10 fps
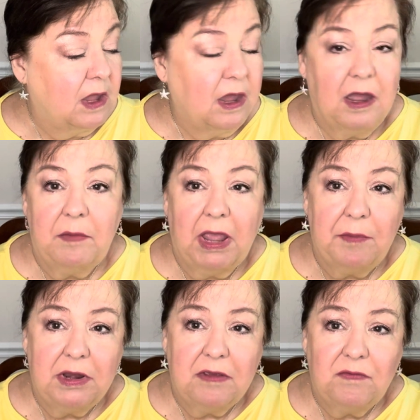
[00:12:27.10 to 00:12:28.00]
I'm happy
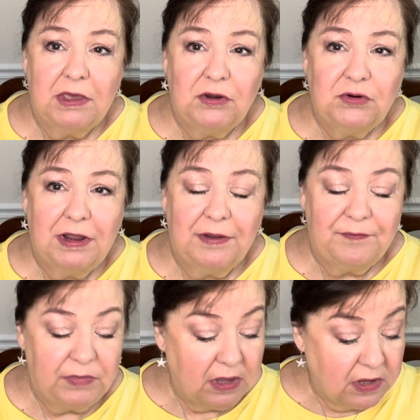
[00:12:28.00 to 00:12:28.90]
to give that a try.
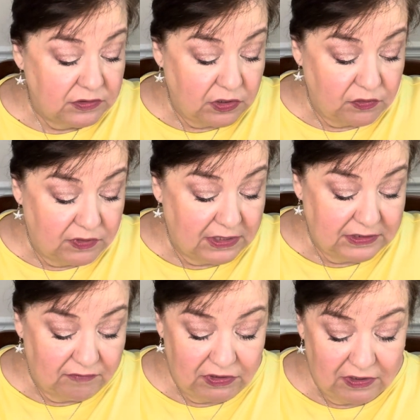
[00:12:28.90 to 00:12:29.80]
So that's
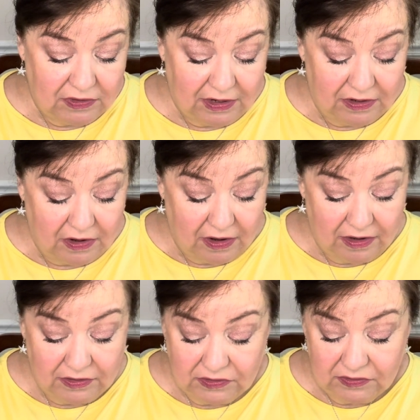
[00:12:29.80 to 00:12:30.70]
everything that I
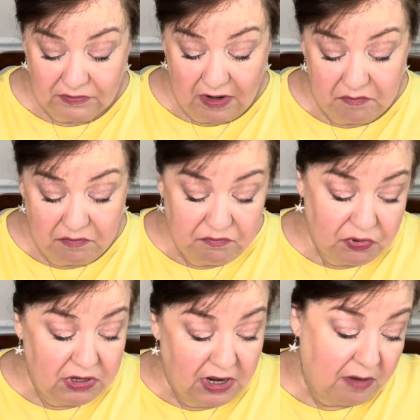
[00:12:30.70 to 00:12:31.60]
got. I'm
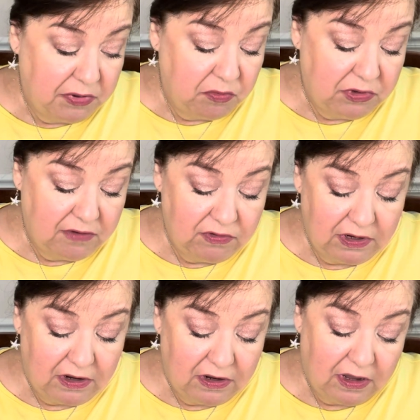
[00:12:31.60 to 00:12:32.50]
pretty happy with everything
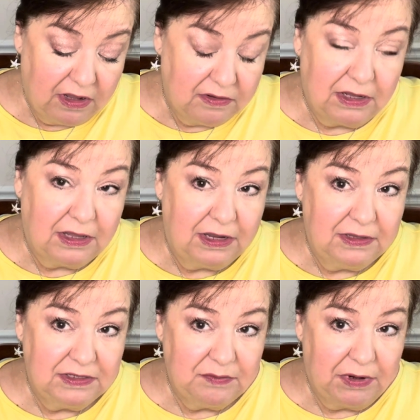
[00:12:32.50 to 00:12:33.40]
I got. I like
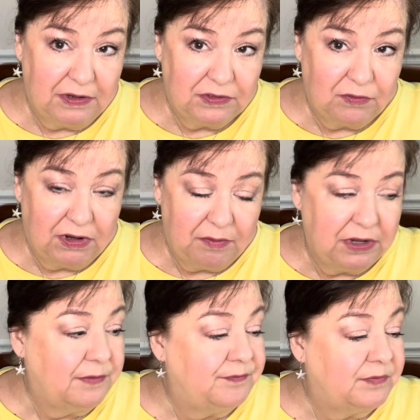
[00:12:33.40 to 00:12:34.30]
this box quite a bit.